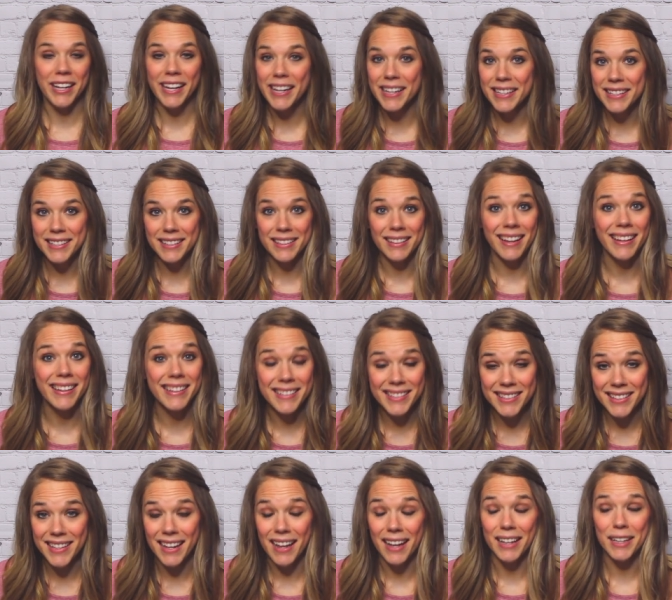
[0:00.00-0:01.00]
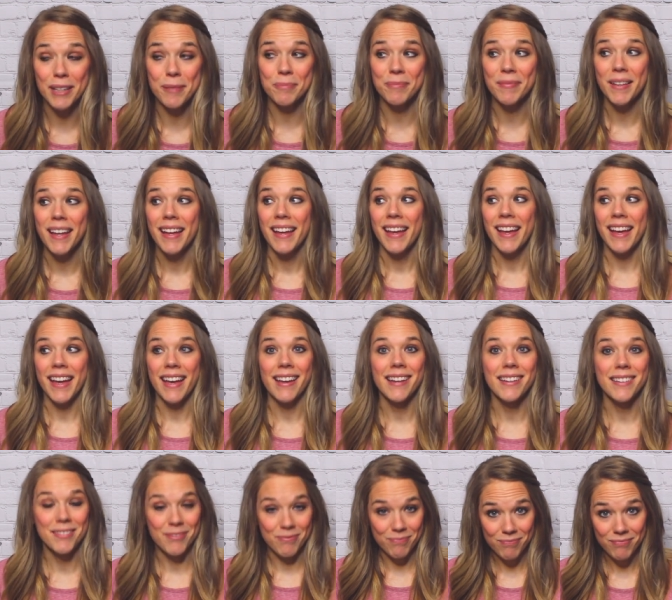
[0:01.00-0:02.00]
kids like slime
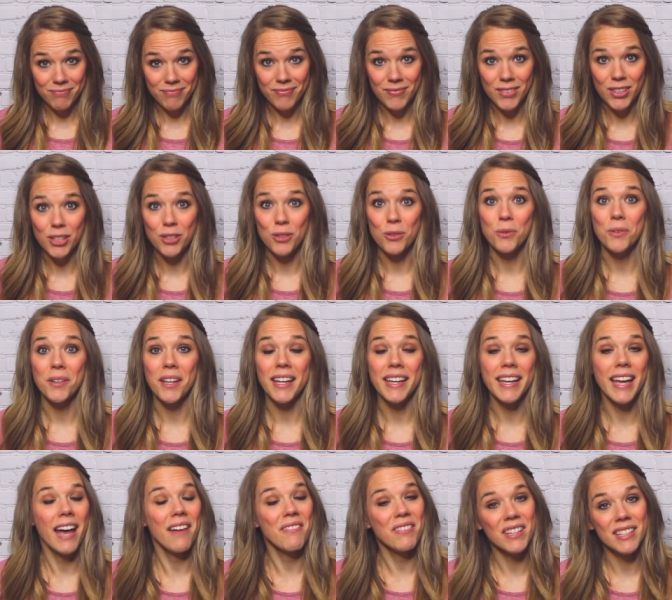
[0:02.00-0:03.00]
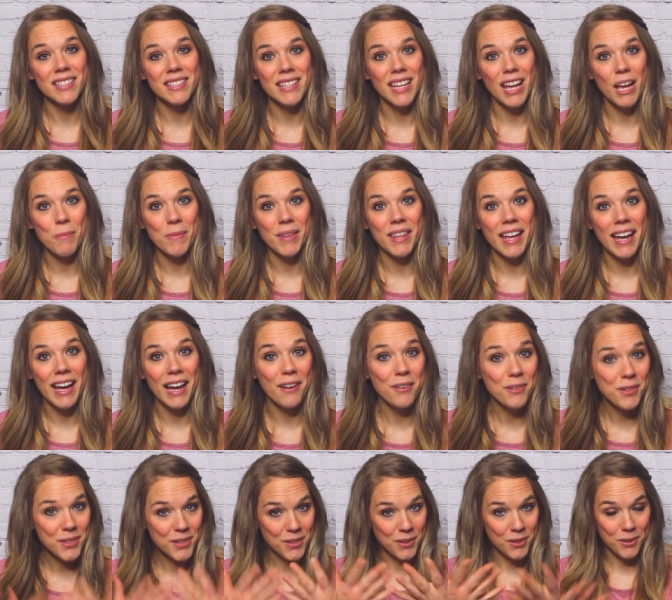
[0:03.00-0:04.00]
and you like having slime in the
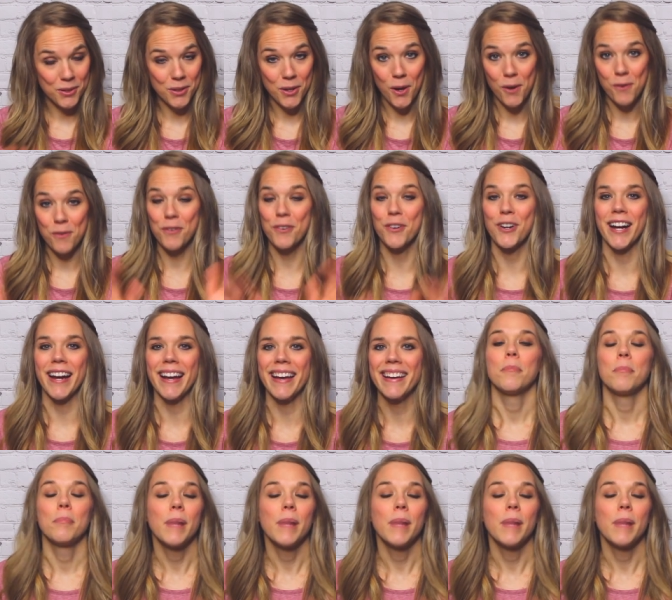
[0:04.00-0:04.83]
house, go for it.